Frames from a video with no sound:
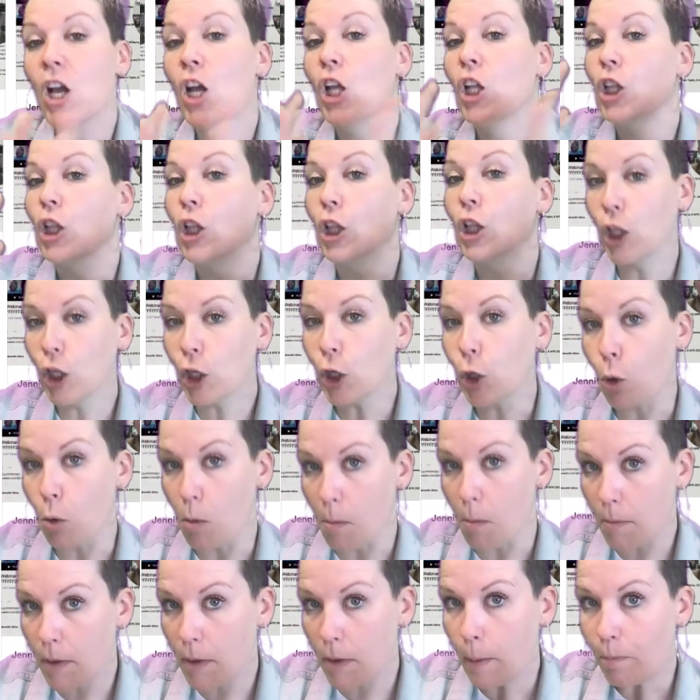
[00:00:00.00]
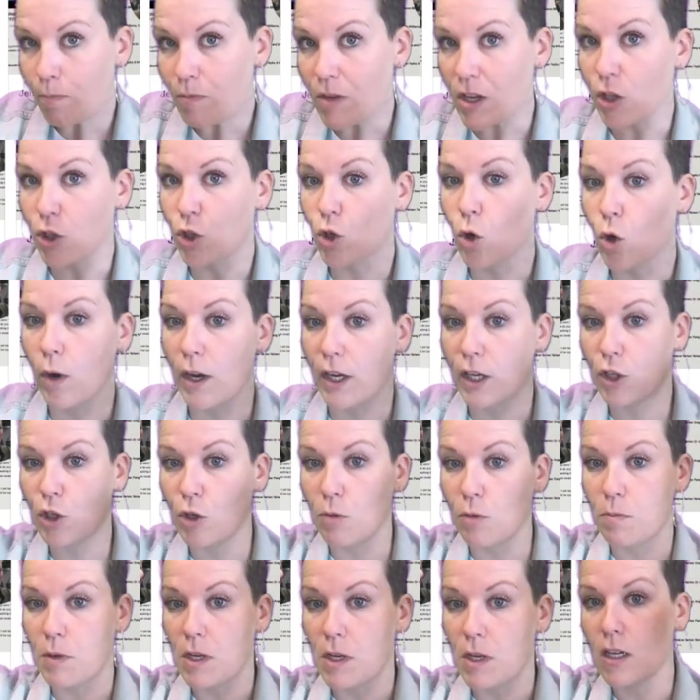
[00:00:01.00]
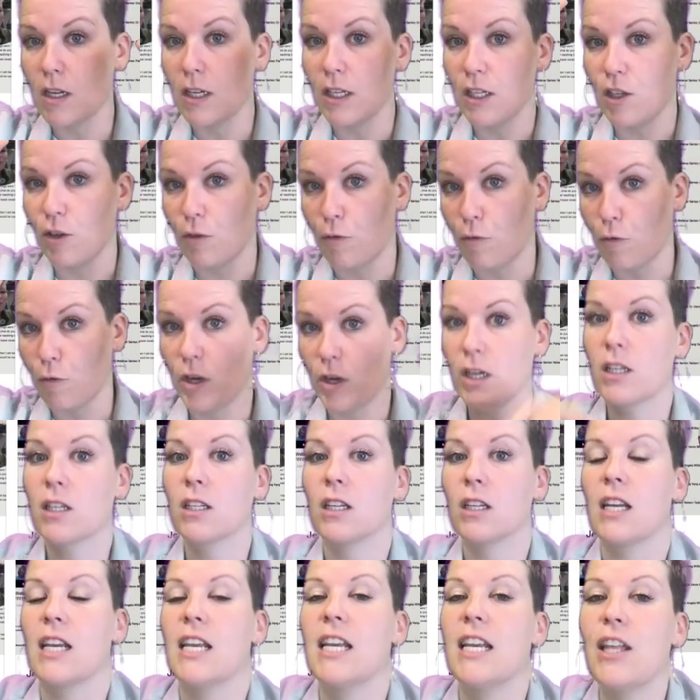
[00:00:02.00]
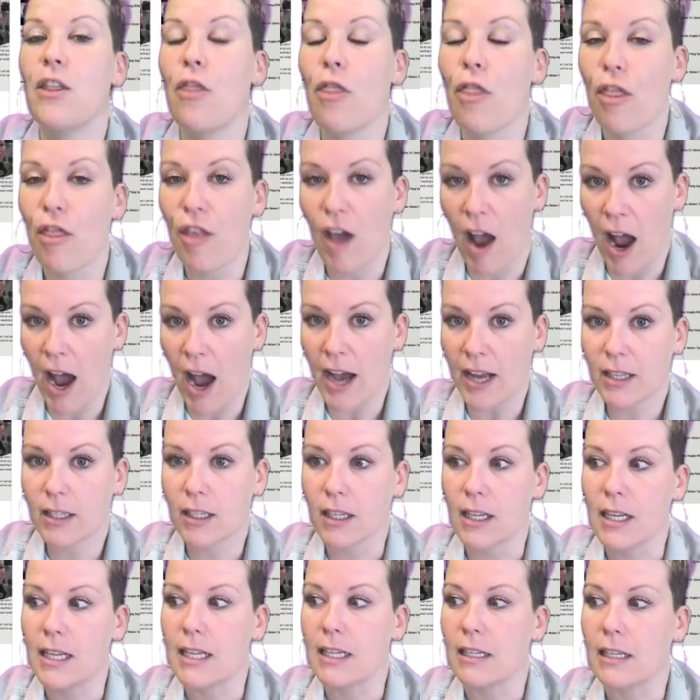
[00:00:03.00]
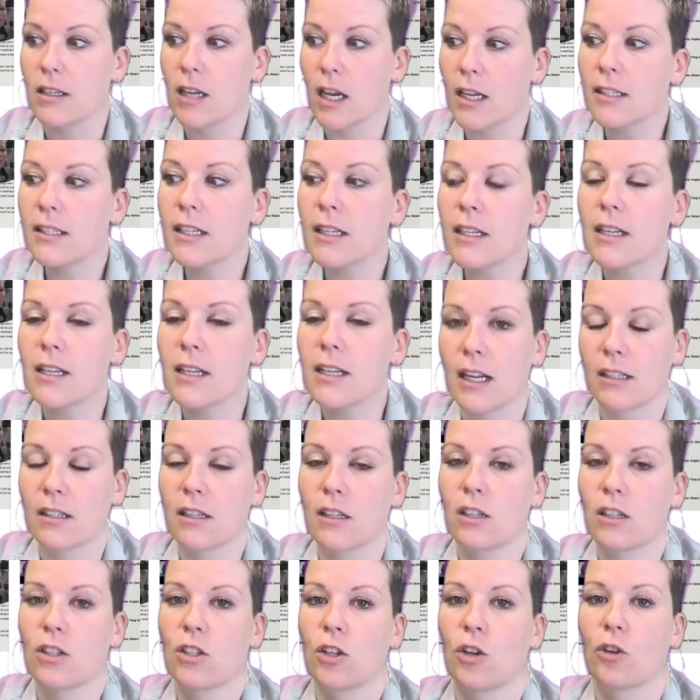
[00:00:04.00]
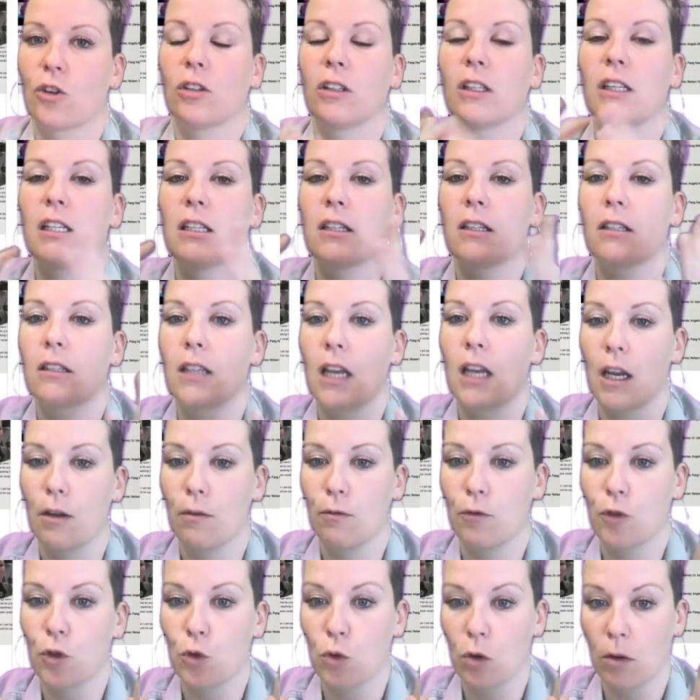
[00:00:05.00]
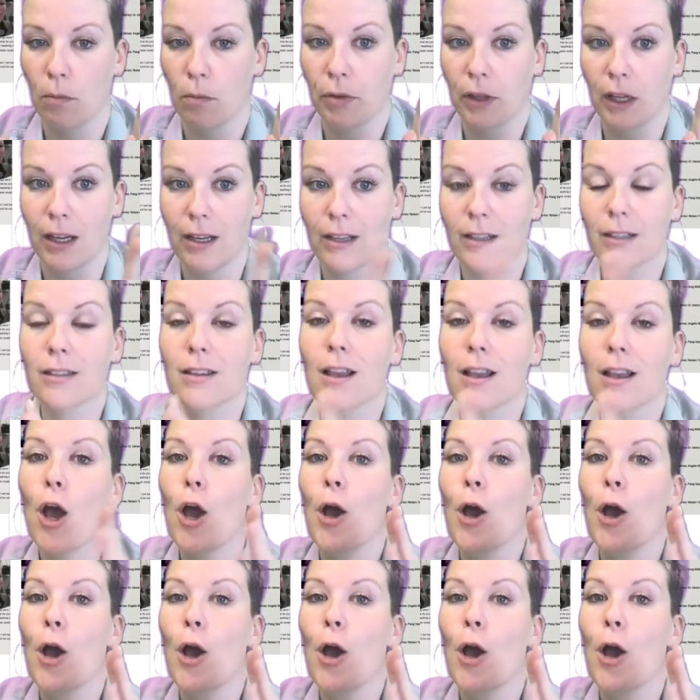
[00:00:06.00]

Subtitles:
Loom is going to be different in that it doesn't necessarily save to a place,